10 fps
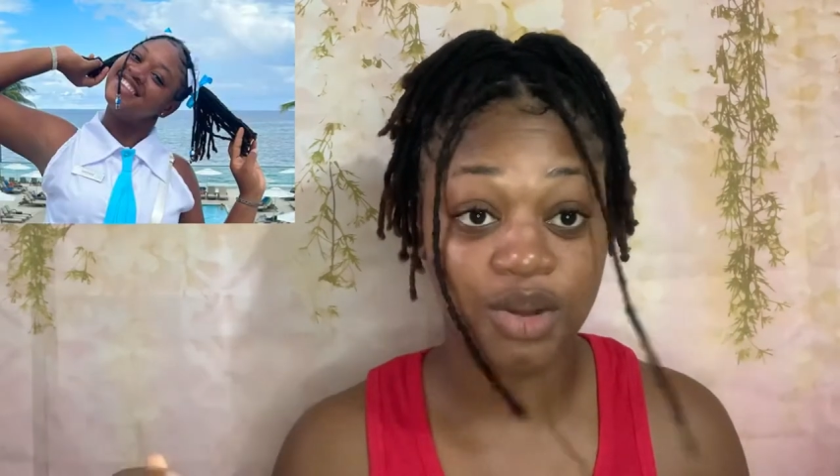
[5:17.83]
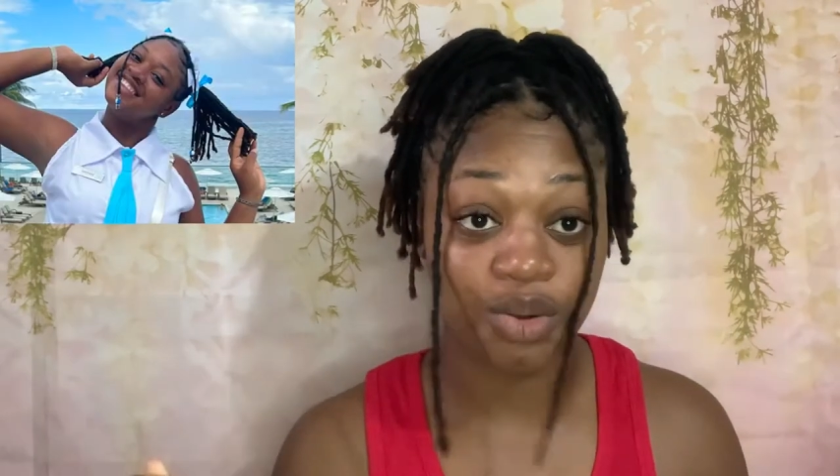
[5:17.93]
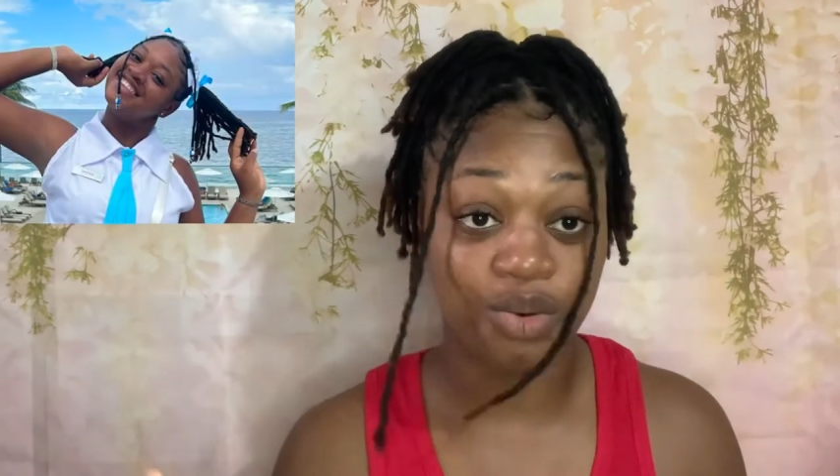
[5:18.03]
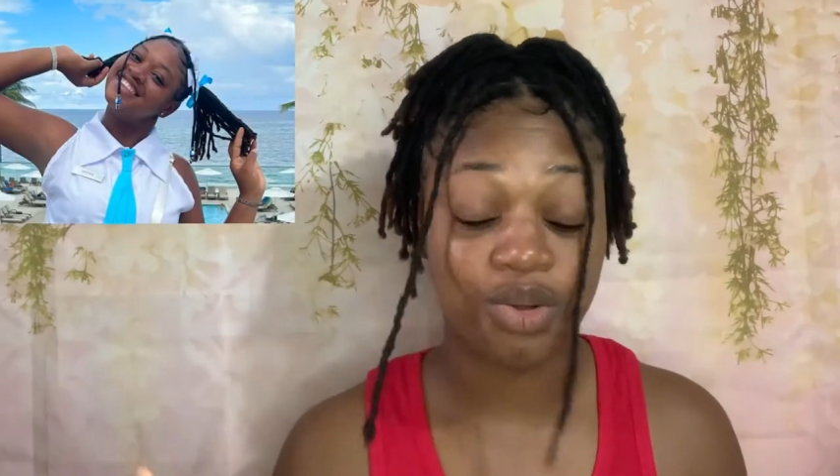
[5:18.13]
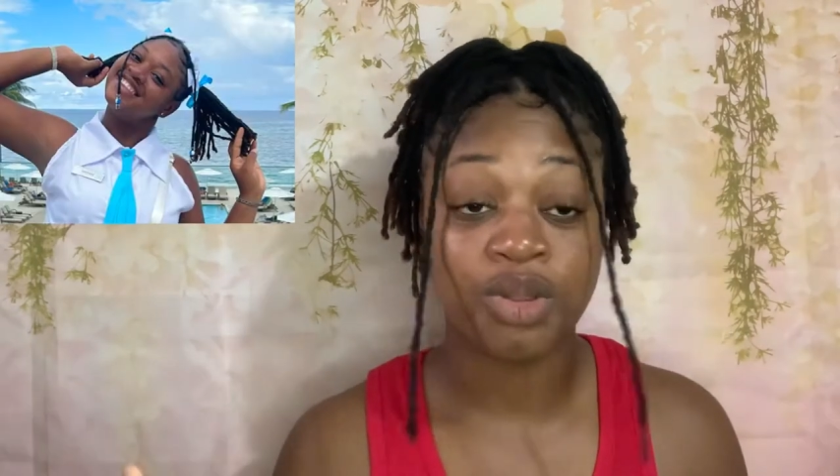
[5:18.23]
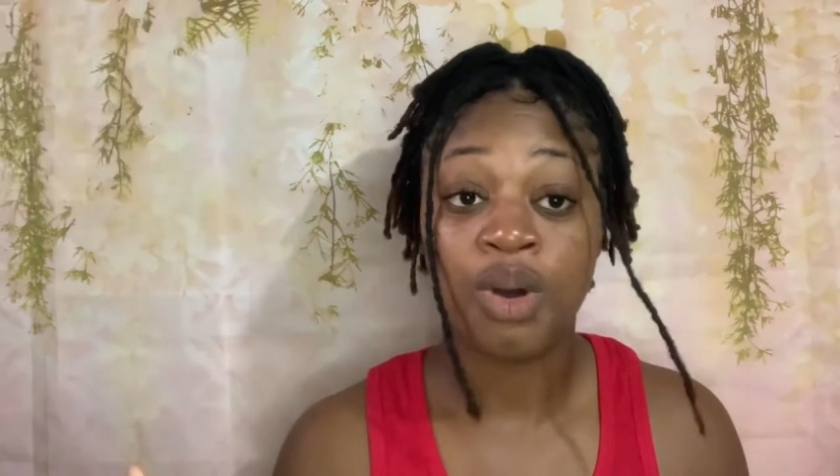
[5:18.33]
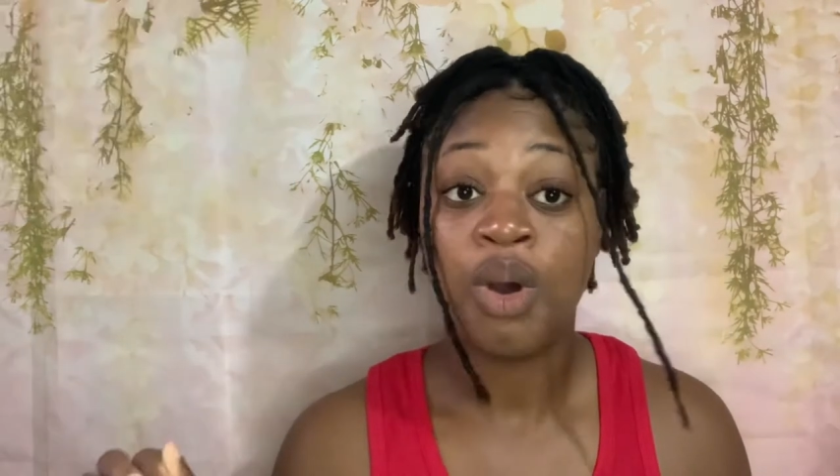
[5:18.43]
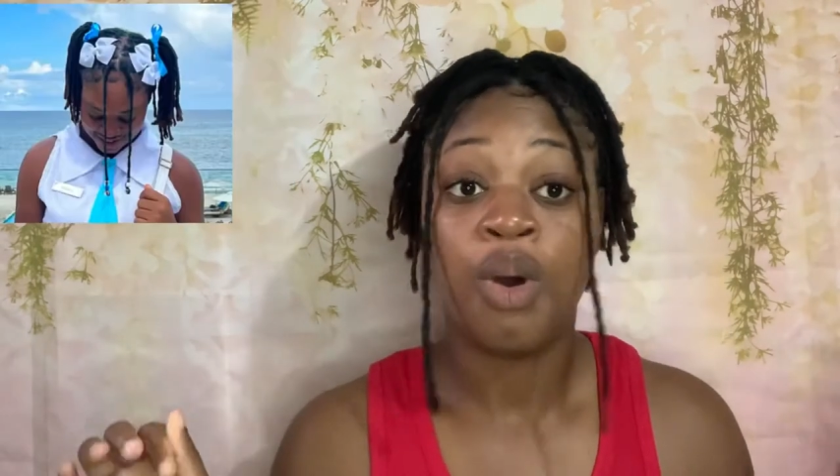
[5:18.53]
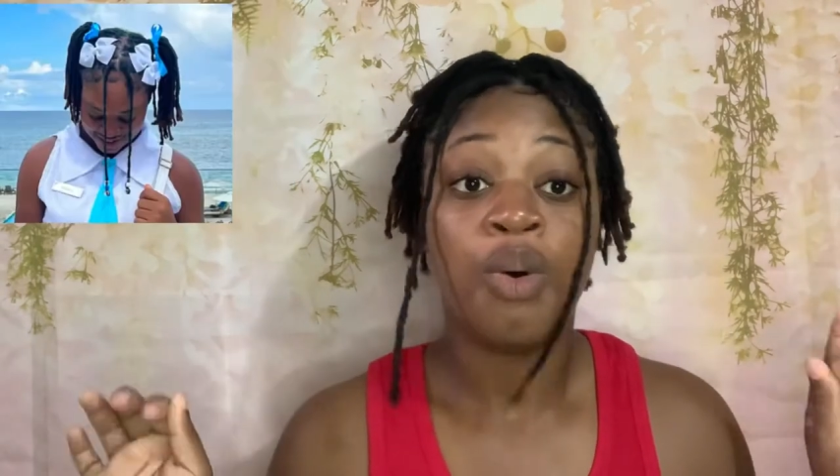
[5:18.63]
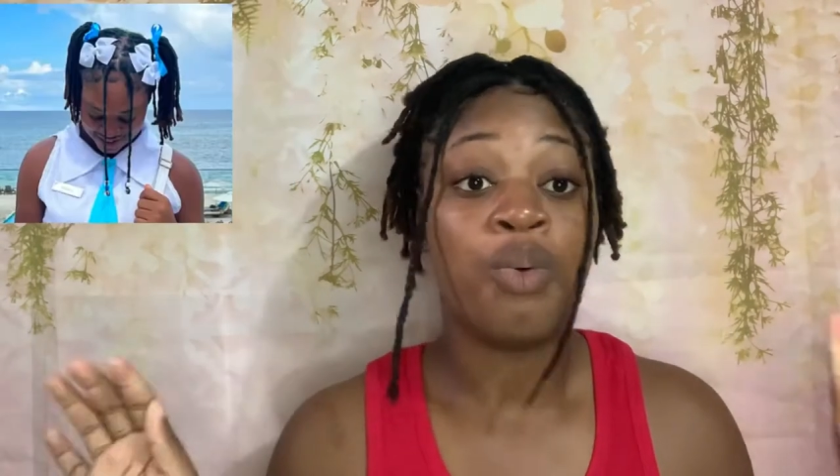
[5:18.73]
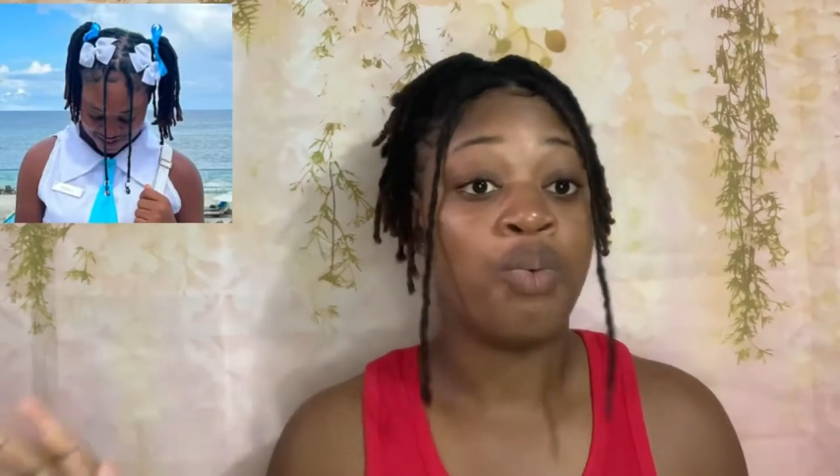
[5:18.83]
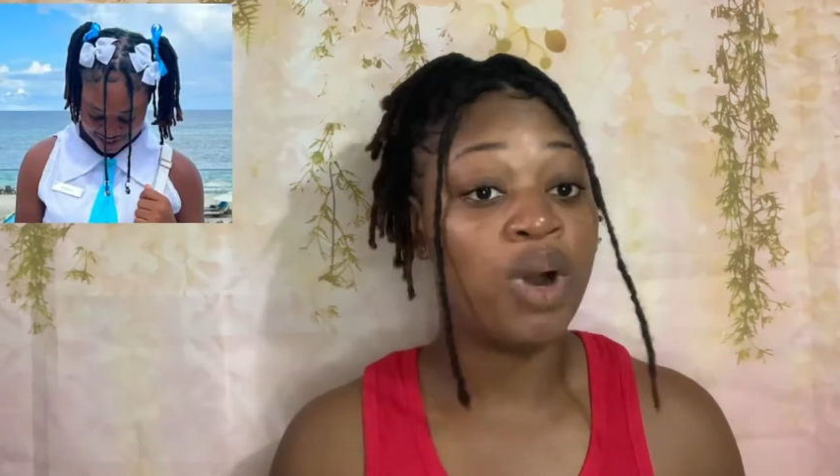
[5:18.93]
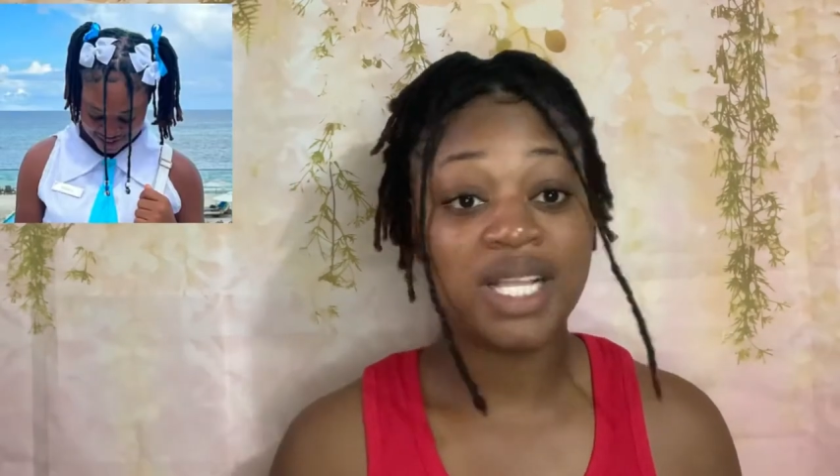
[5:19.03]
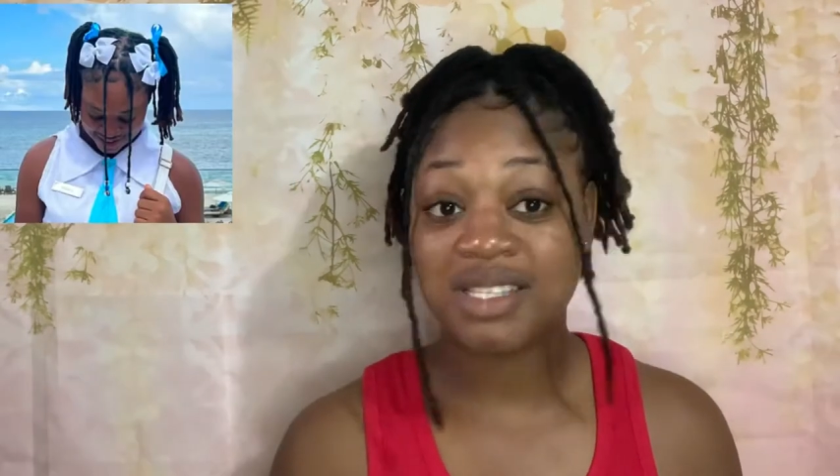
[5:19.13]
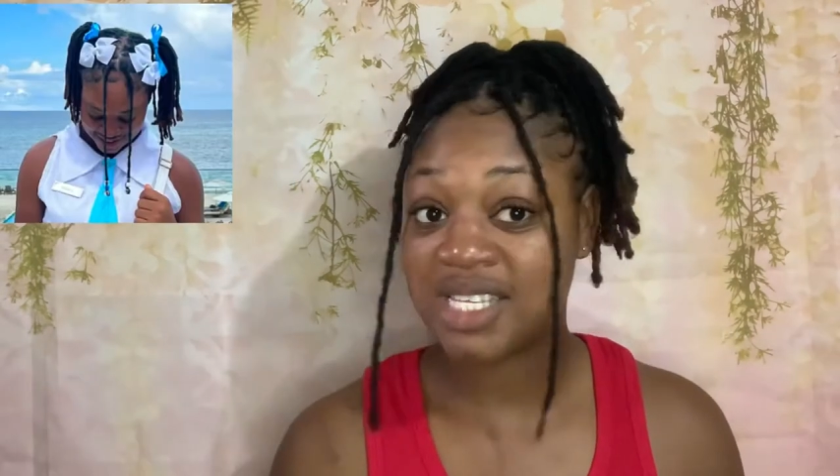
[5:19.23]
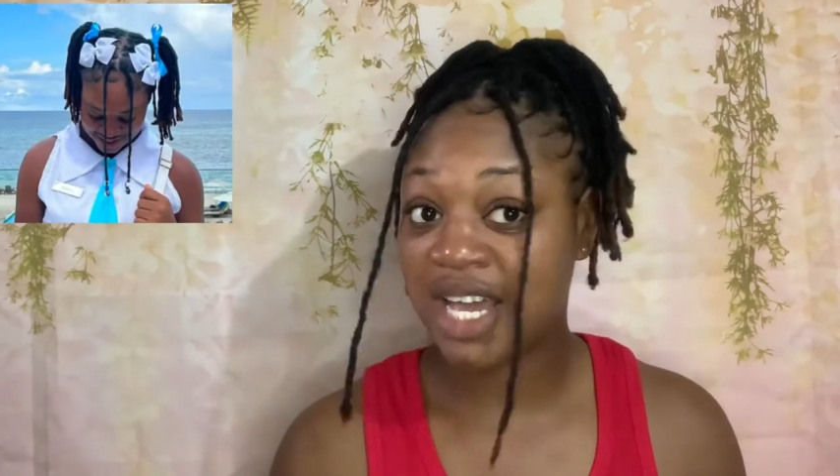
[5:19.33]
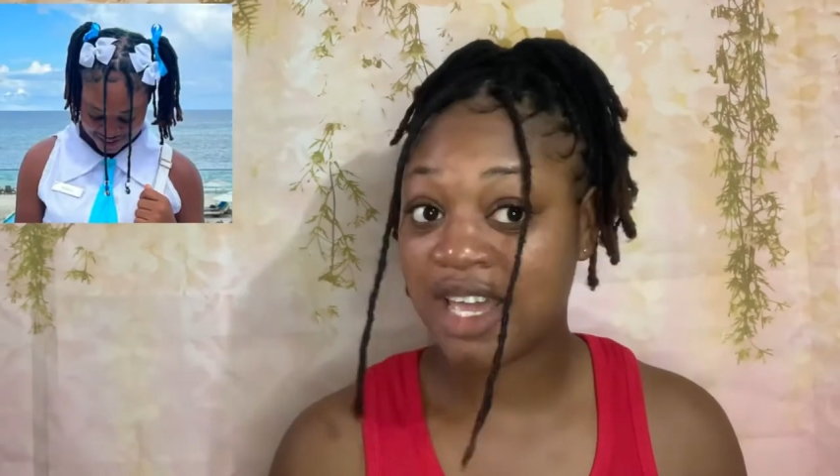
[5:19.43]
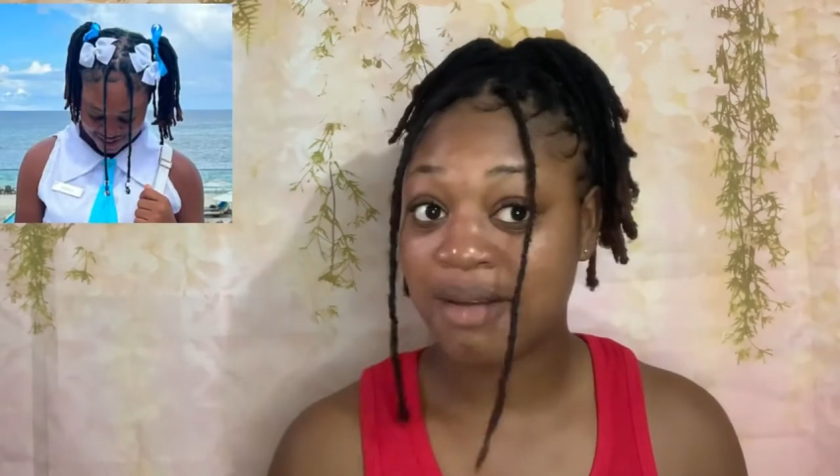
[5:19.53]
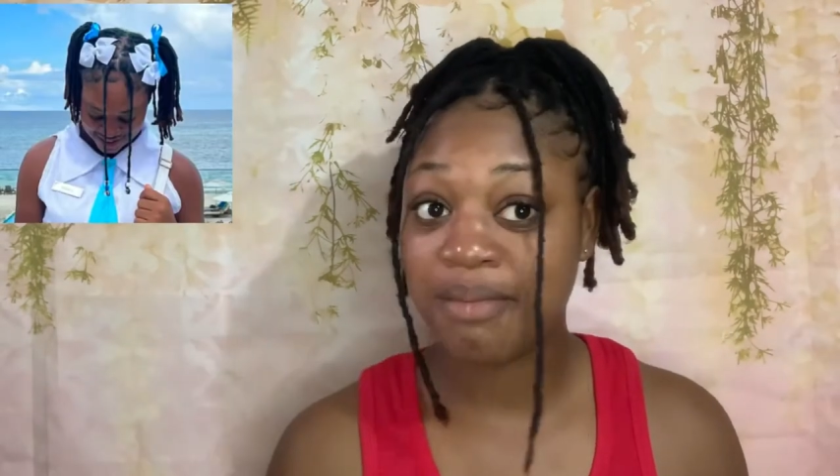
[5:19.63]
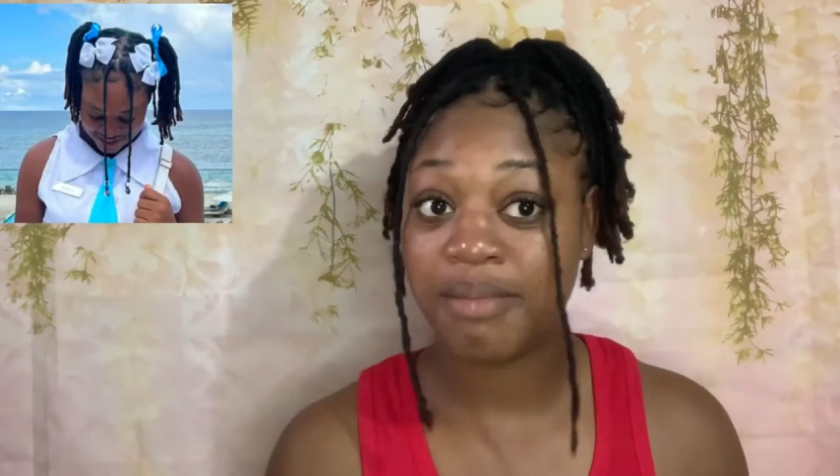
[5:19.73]
growth. One
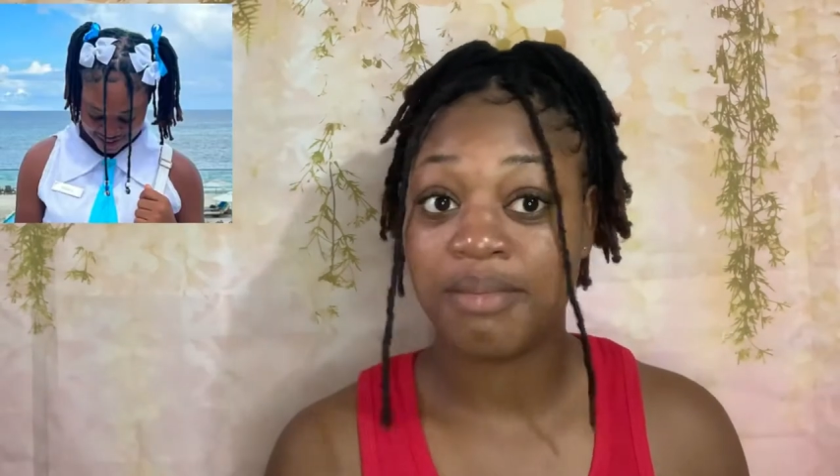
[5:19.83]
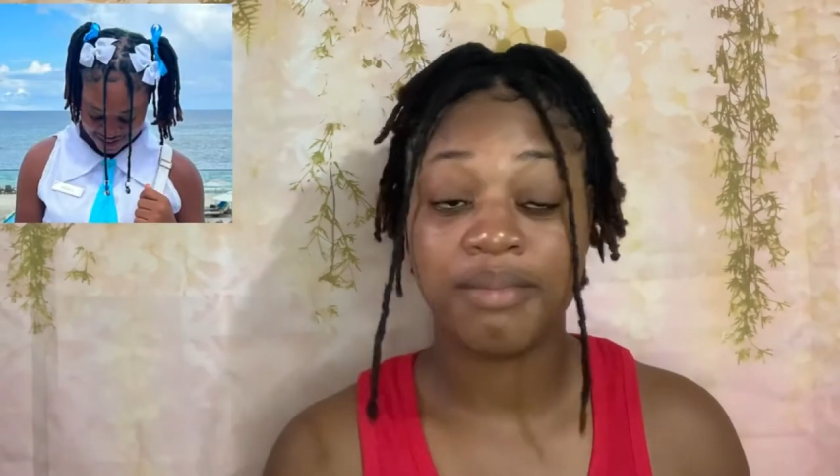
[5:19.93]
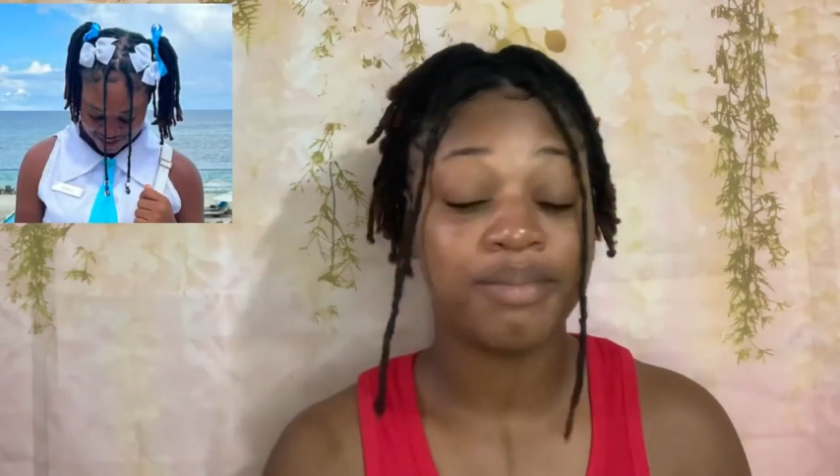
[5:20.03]
time,